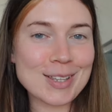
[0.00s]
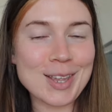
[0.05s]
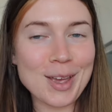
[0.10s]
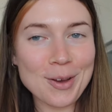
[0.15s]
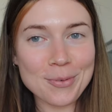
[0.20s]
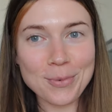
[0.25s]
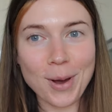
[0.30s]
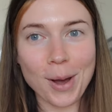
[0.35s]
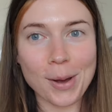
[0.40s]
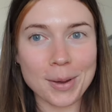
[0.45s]

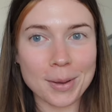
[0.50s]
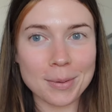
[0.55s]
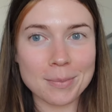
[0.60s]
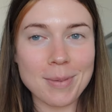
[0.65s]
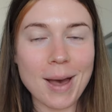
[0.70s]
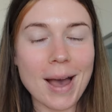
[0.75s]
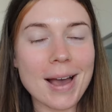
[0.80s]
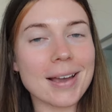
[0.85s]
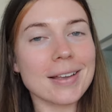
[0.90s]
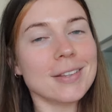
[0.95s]
And welcome
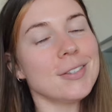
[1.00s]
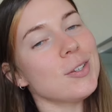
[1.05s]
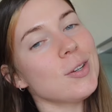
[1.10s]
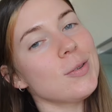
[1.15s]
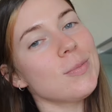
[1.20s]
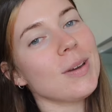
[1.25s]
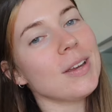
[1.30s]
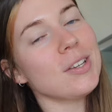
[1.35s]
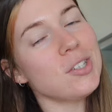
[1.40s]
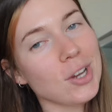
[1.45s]
back to
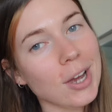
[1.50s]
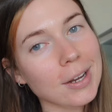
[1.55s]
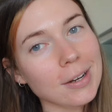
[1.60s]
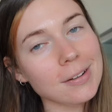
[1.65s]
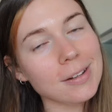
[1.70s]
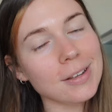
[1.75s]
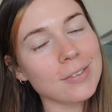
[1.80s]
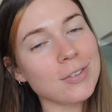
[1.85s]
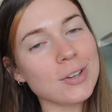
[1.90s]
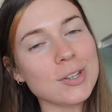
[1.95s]
my channel.
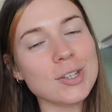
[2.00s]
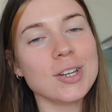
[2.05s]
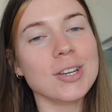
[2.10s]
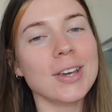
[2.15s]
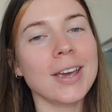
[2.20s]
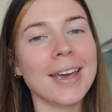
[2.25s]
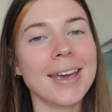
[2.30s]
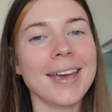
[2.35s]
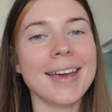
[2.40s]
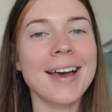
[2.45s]
If you're new
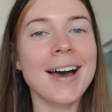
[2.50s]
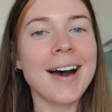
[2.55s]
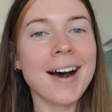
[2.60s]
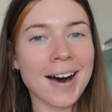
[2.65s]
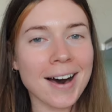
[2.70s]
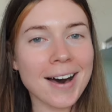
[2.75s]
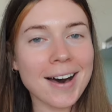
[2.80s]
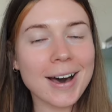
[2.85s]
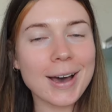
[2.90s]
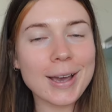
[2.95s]
here,
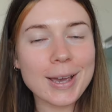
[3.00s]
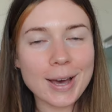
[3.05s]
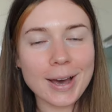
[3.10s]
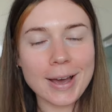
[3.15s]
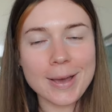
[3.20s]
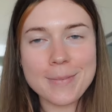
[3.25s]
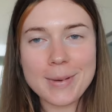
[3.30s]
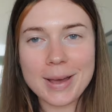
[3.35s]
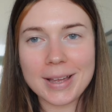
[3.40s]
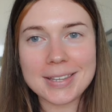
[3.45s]
hi,
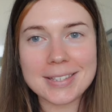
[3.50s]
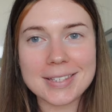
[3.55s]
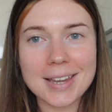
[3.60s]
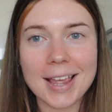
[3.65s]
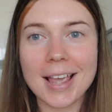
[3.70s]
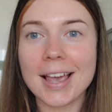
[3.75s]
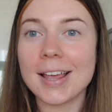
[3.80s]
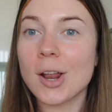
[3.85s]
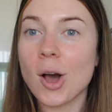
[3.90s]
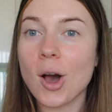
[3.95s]
I'm
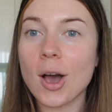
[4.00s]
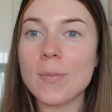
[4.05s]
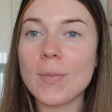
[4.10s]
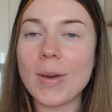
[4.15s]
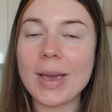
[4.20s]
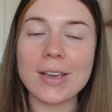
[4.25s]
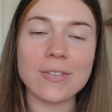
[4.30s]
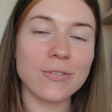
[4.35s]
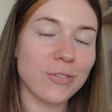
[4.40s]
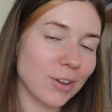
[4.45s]
Estee and I
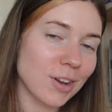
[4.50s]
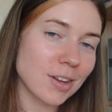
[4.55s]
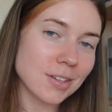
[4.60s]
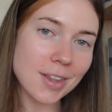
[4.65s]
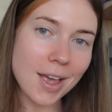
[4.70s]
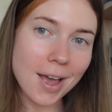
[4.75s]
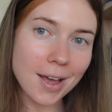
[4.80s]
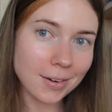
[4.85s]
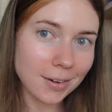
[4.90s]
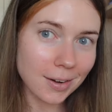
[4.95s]
make
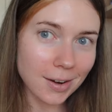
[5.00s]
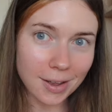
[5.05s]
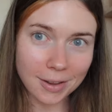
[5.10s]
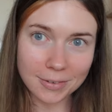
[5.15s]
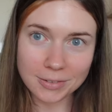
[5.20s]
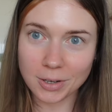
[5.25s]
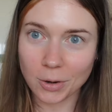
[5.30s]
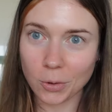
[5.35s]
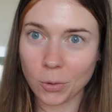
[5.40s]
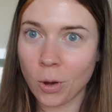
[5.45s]
fitness and
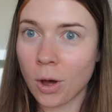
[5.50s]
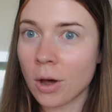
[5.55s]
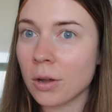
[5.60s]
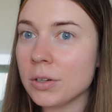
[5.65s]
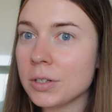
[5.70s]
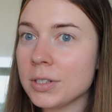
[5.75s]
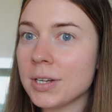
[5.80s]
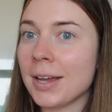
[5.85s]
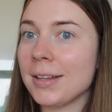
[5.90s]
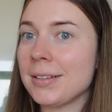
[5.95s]
lifestyle
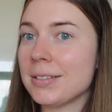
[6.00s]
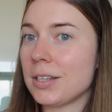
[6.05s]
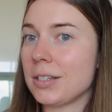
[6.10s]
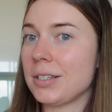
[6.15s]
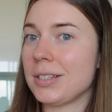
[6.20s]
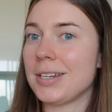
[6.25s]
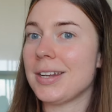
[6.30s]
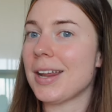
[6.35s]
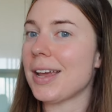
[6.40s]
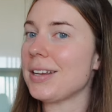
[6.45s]
content. So
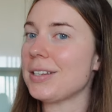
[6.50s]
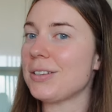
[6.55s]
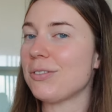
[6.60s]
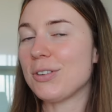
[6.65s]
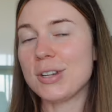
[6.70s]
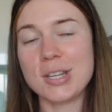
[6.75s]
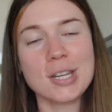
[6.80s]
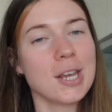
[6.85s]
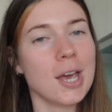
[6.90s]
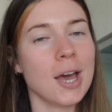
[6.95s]
today's
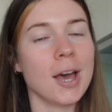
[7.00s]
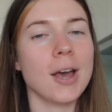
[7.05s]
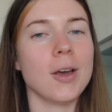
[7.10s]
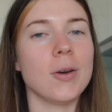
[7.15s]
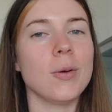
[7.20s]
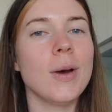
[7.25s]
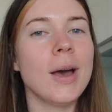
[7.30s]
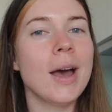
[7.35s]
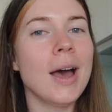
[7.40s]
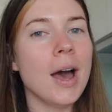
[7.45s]

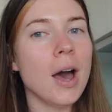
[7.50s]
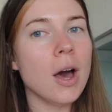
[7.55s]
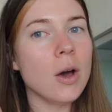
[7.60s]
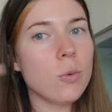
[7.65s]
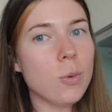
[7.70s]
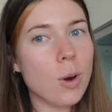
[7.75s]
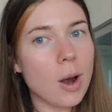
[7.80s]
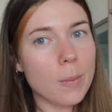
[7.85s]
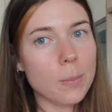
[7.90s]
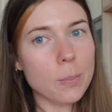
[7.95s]
video,
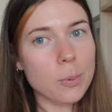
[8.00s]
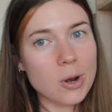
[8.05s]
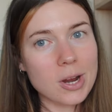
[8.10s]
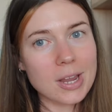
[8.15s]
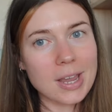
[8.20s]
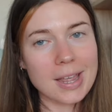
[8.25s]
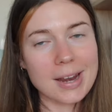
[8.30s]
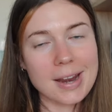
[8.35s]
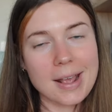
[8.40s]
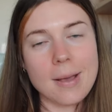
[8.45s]
we're
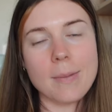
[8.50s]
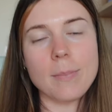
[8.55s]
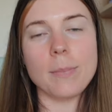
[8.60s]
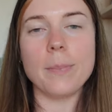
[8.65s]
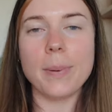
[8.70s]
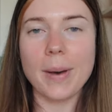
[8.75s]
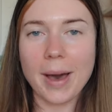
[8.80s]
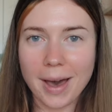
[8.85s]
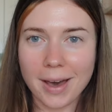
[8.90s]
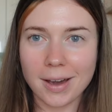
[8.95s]
bringing it
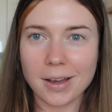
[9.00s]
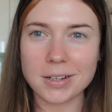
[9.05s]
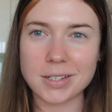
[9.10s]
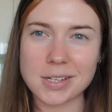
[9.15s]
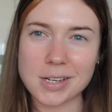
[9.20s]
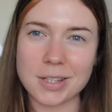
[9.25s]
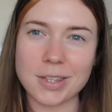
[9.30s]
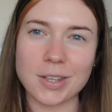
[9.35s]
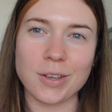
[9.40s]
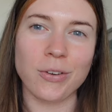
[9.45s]
back
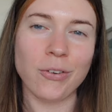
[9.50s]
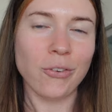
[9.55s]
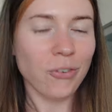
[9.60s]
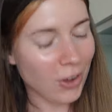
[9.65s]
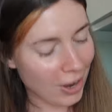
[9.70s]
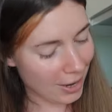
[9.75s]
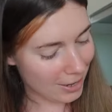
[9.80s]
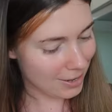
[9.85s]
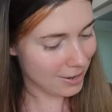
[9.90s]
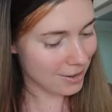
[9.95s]
to the
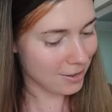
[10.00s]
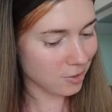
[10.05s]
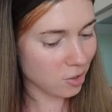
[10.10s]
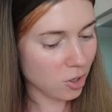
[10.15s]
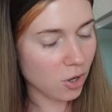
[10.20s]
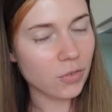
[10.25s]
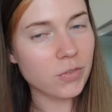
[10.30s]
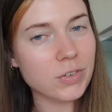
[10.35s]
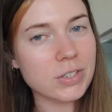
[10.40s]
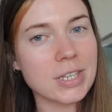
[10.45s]
fitness.
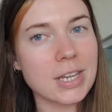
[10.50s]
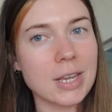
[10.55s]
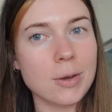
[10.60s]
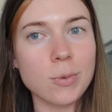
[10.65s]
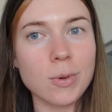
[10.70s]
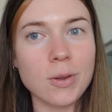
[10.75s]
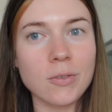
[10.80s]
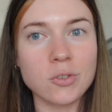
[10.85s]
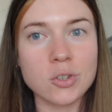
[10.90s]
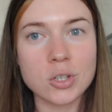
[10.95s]
Obviously,
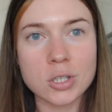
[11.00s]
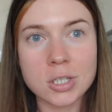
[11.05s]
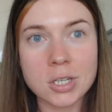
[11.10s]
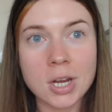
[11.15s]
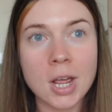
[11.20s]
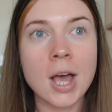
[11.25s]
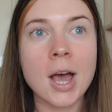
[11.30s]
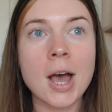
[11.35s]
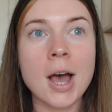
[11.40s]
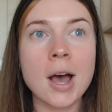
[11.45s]
we've just
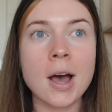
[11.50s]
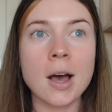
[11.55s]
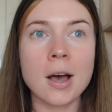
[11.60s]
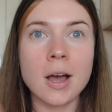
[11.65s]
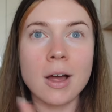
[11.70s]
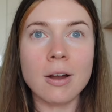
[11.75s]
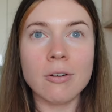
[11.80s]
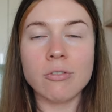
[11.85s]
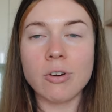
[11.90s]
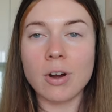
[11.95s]

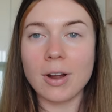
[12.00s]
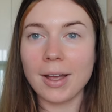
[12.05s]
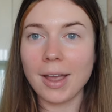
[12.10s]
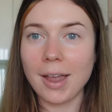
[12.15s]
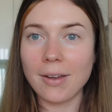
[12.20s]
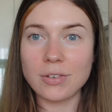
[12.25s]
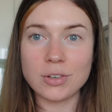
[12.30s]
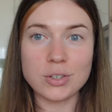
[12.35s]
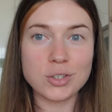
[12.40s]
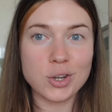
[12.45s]

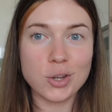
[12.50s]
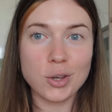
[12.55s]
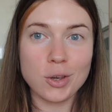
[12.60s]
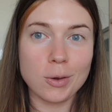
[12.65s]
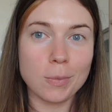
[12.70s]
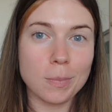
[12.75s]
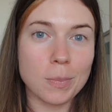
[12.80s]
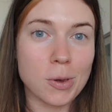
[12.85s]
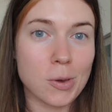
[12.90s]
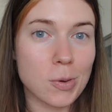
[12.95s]
arrived
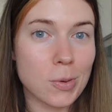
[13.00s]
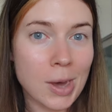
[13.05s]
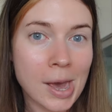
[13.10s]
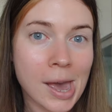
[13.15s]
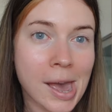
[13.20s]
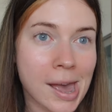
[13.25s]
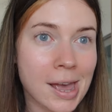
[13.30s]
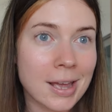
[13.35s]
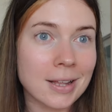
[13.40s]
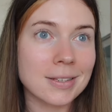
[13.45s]
to
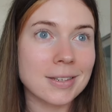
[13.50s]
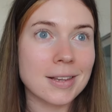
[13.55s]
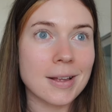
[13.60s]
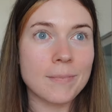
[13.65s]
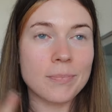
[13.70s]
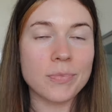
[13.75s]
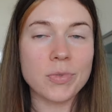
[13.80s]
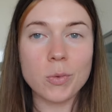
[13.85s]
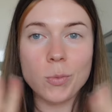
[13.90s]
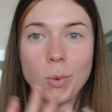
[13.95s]
Phuket,
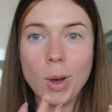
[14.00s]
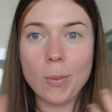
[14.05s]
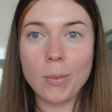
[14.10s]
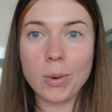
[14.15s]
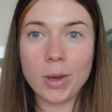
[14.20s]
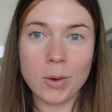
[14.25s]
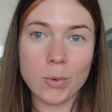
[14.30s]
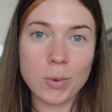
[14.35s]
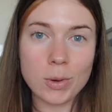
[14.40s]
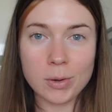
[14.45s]
where
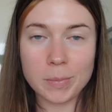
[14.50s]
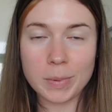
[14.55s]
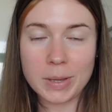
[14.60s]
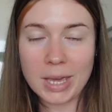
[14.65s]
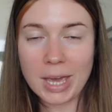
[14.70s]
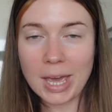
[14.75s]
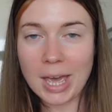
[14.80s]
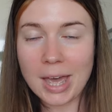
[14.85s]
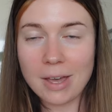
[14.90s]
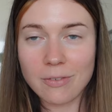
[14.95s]
we will be
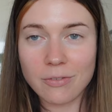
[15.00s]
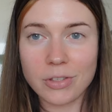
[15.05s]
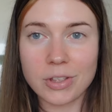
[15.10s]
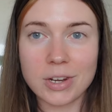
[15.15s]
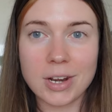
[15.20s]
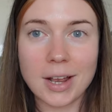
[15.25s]
here for the